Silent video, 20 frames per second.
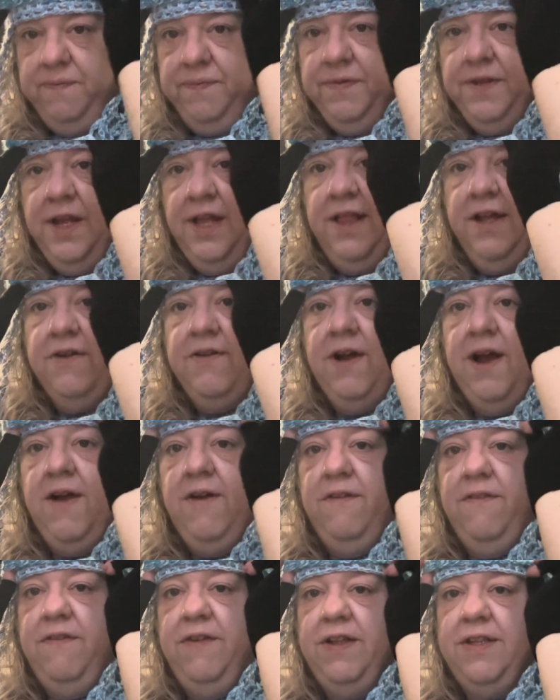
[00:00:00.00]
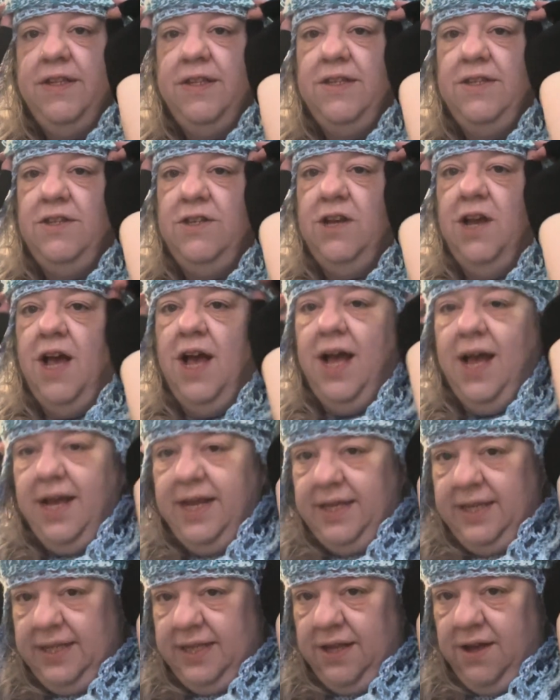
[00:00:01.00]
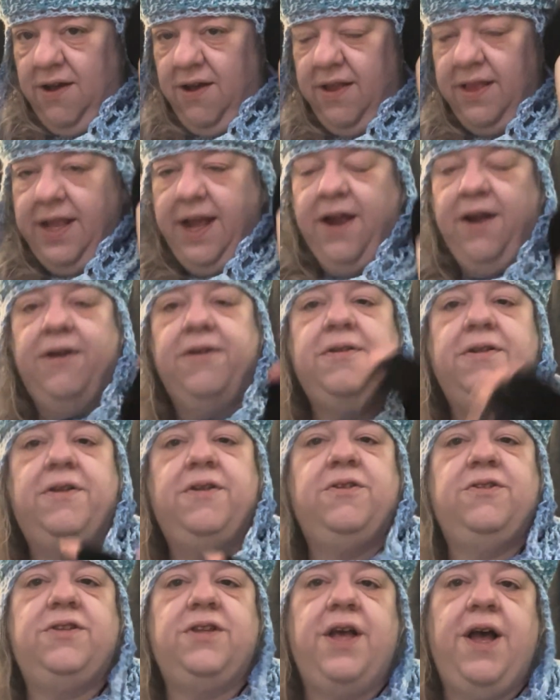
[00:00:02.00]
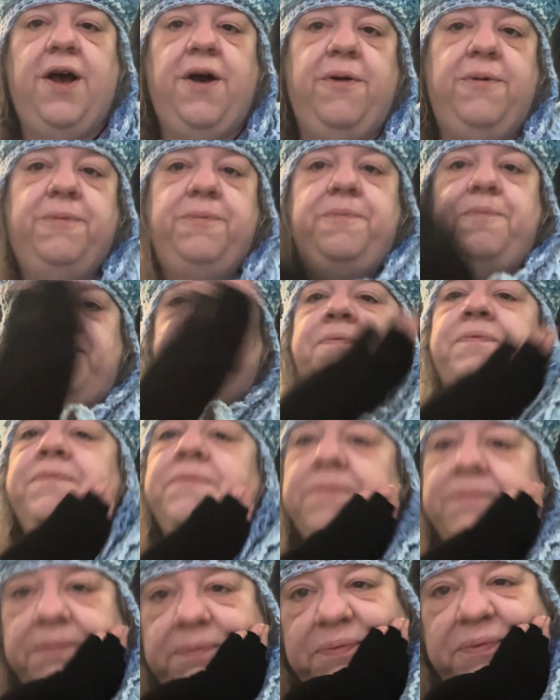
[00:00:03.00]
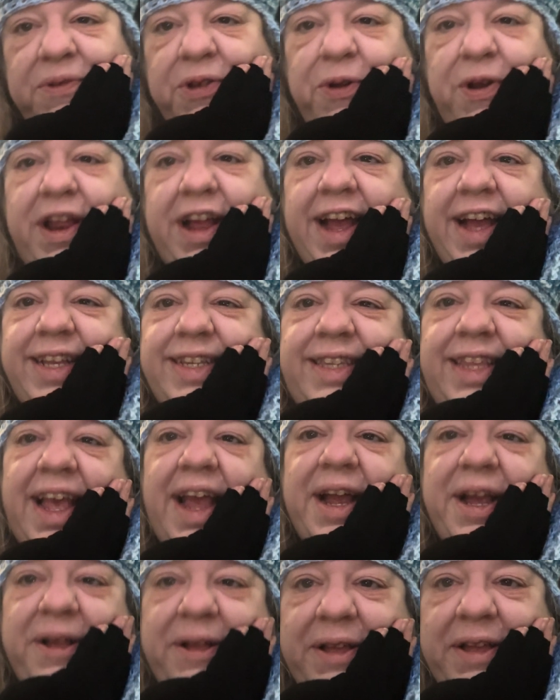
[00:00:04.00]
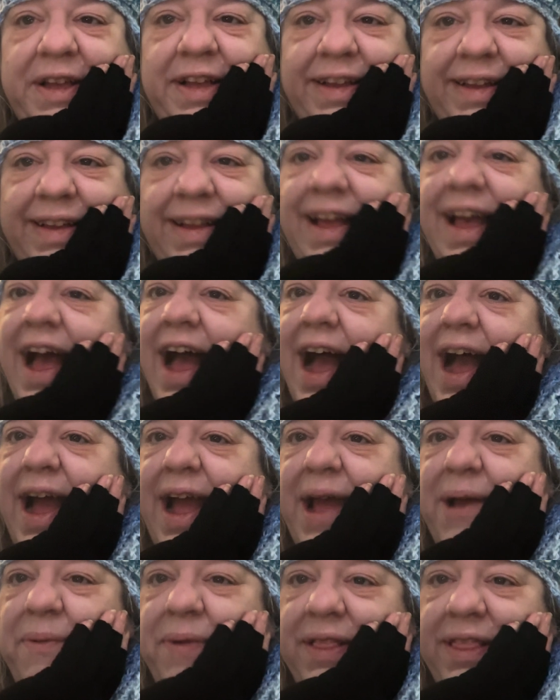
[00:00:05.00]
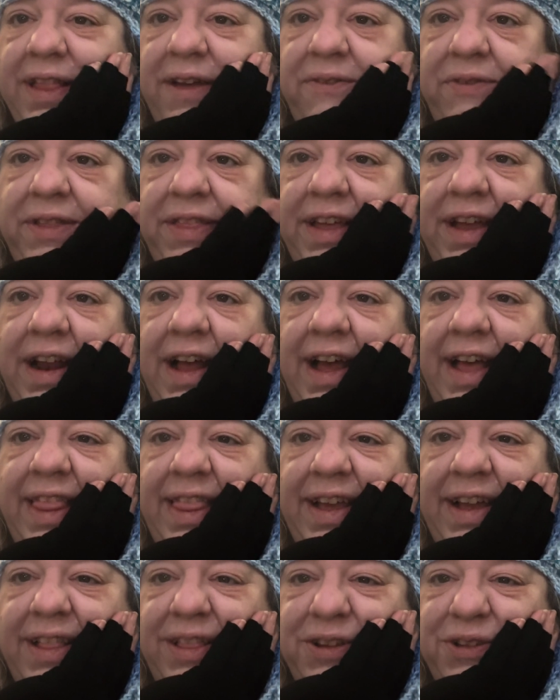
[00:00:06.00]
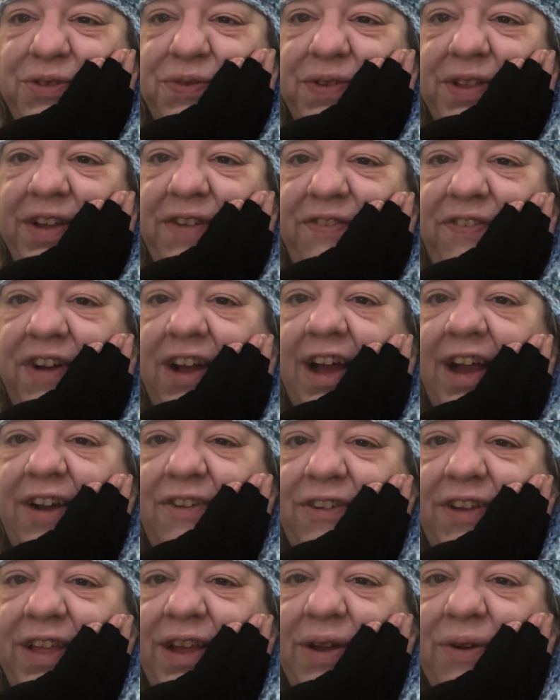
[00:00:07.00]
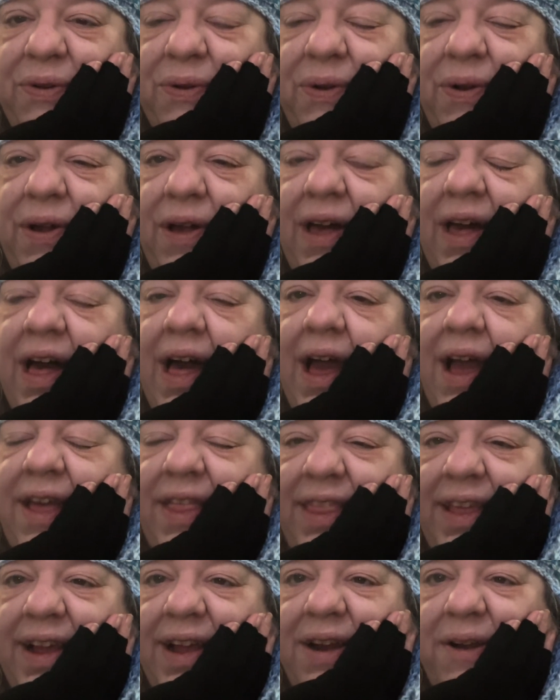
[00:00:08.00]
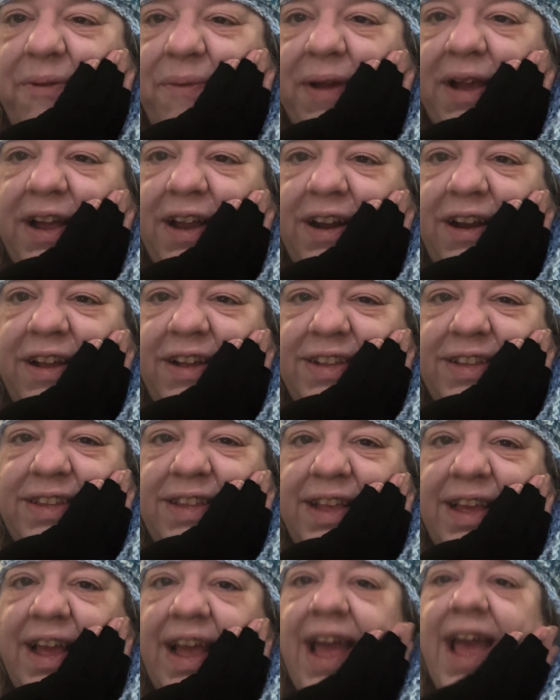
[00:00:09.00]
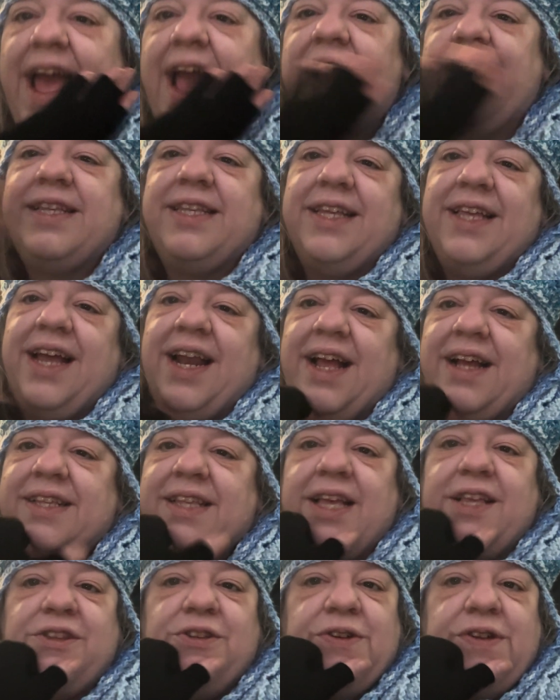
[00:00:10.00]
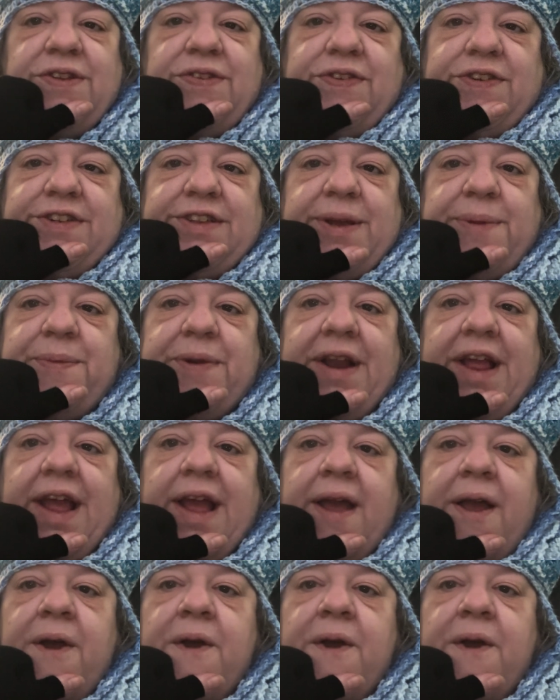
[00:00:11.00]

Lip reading: And the crown fits just on there. So, what do you guys think? I am in love with it. I think it looks really fun, really cool. I think it'll make an excellent accessories for somebody.